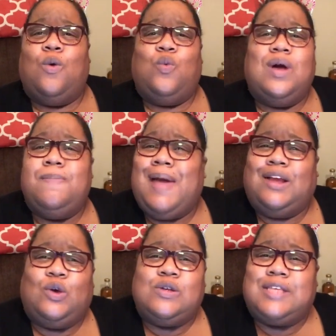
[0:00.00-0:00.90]
what
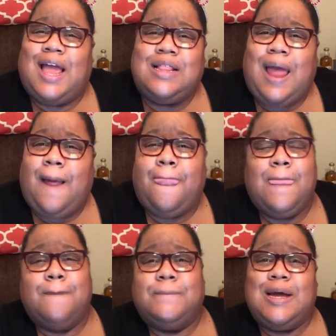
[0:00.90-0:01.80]
makes you say that?
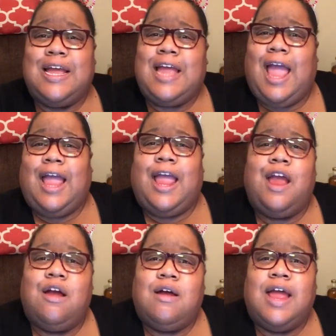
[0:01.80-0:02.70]
But he ain't
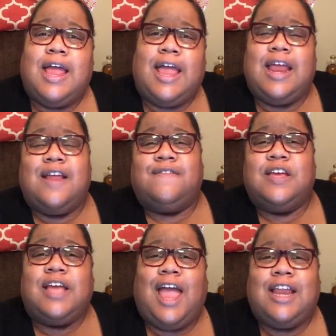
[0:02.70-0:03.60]
here, and if
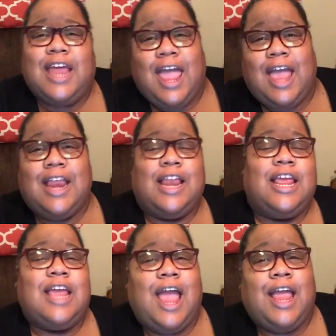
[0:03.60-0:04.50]
he ain't dead and
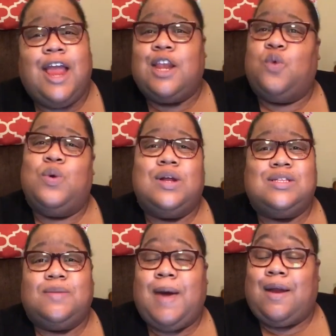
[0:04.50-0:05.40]
he ain't here, then what
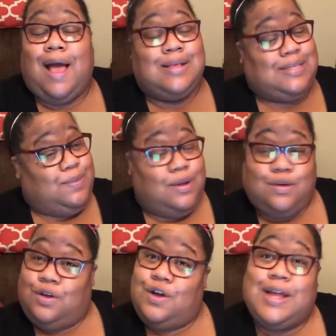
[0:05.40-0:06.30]
does it matter? I said,
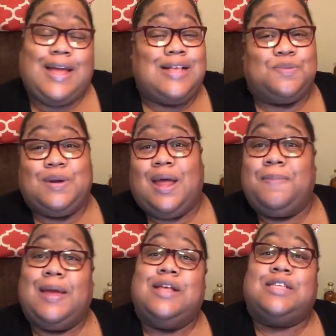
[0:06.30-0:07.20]
well, guess what that
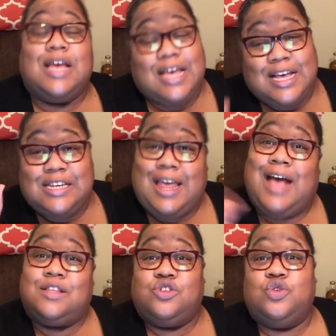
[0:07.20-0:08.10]
means?
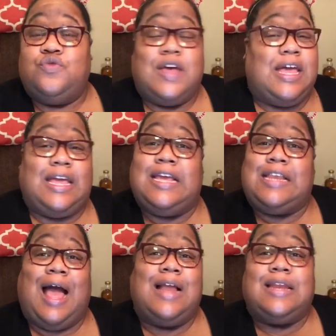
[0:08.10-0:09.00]
That's the truth. He not